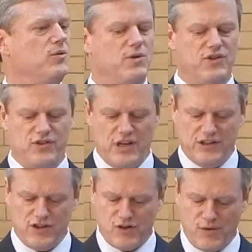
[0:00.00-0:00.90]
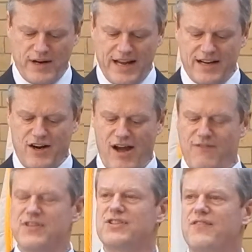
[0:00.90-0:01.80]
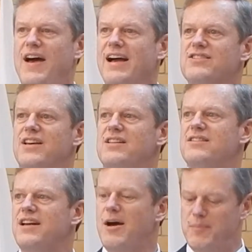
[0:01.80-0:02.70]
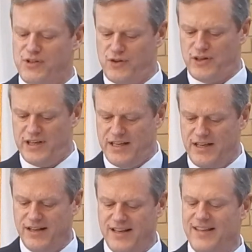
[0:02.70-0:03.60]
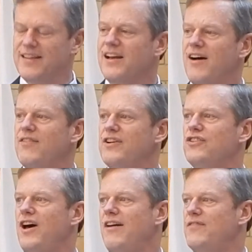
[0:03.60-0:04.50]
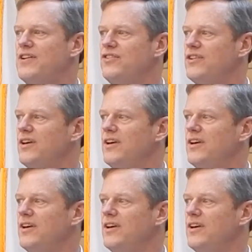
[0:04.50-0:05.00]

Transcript: was to create an Office of Access and Opportunity in the Governor's office